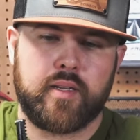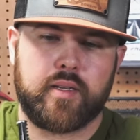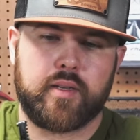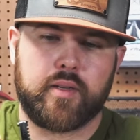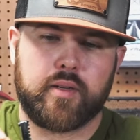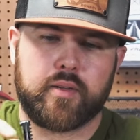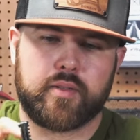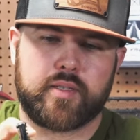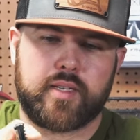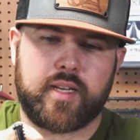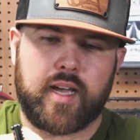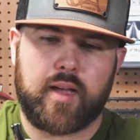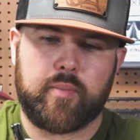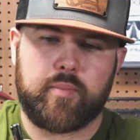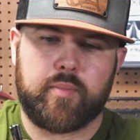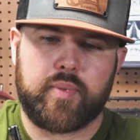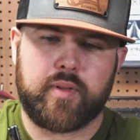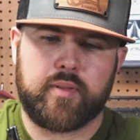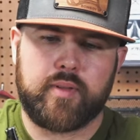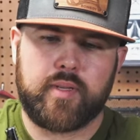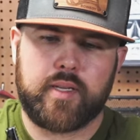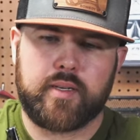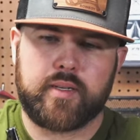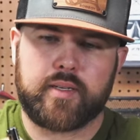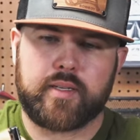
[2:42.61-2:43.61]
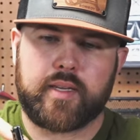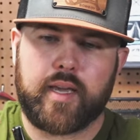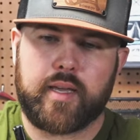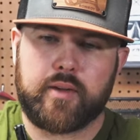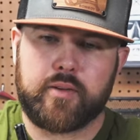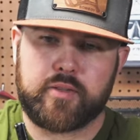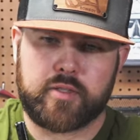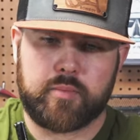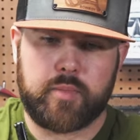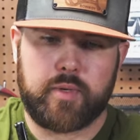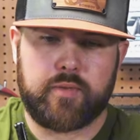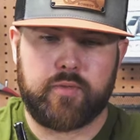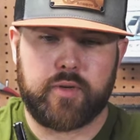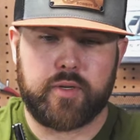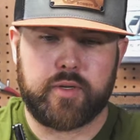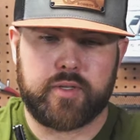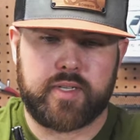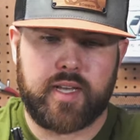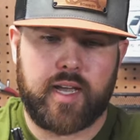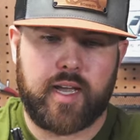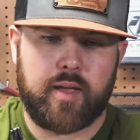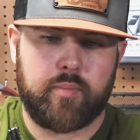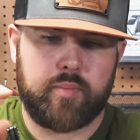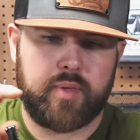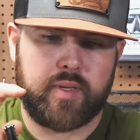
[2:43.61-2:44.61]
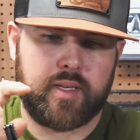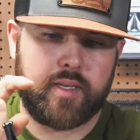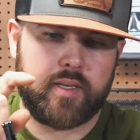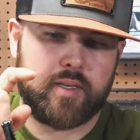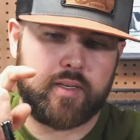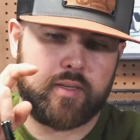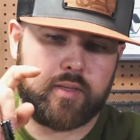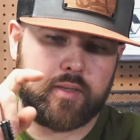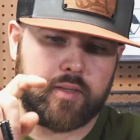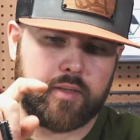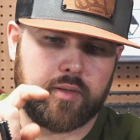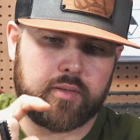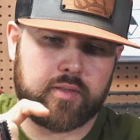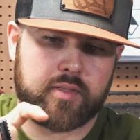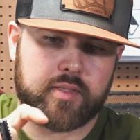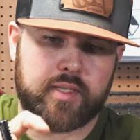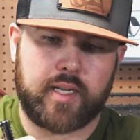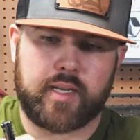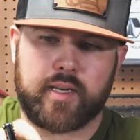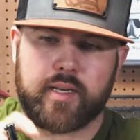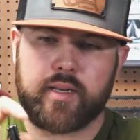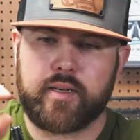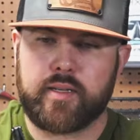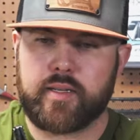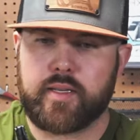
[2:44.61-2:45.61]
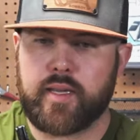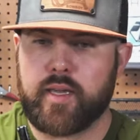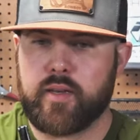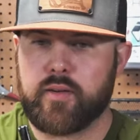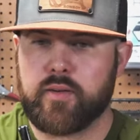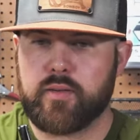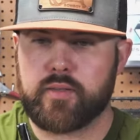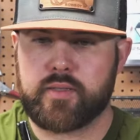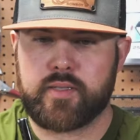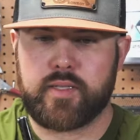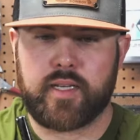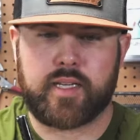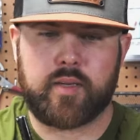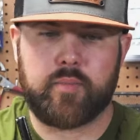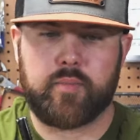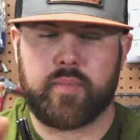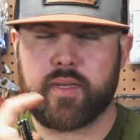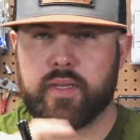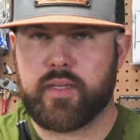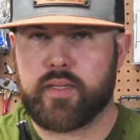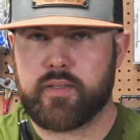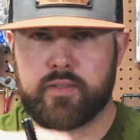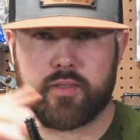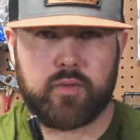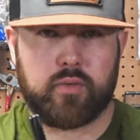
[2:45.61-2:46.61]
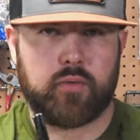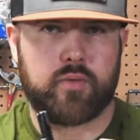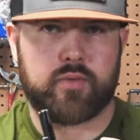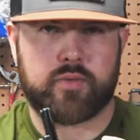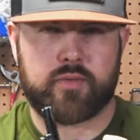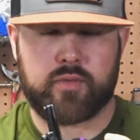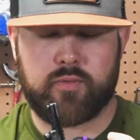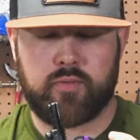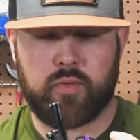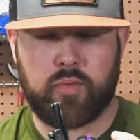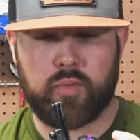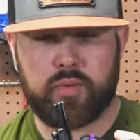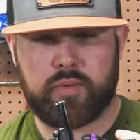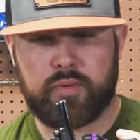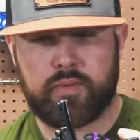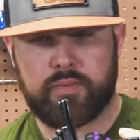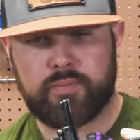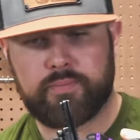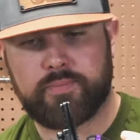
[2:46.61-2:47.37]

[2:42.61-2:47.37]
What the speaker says: Your top indicator is going to be for your top pin, your second indicator, second pin, so on and so forth.